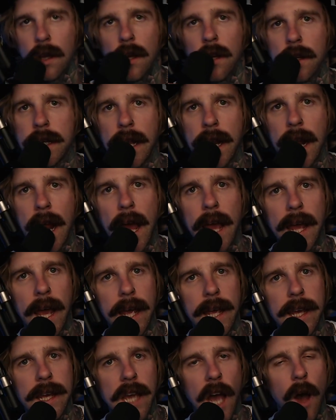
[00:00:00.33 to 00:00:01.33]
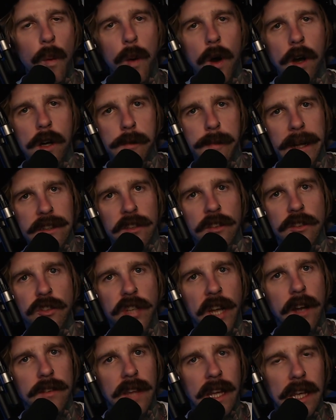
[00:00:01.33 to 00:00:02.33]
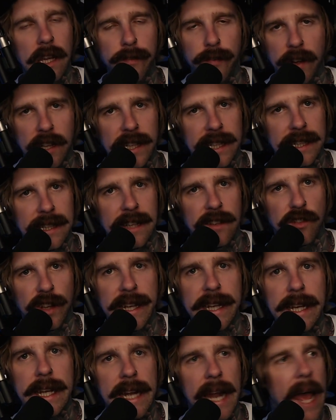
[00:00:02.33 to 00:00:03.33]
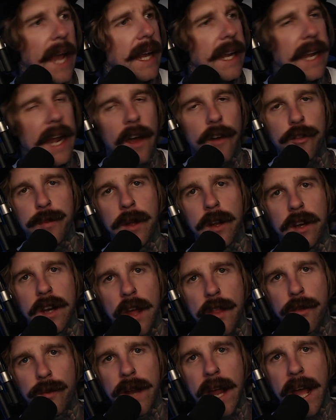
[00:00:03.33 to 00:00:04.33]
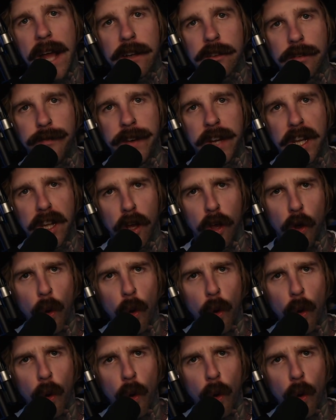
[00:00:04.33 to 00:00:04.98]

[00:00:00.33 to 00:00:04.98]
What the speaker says: G'day, how you going? Welcome back to the channel. Thank you for clicking this link and hanging out with me on another reaction video.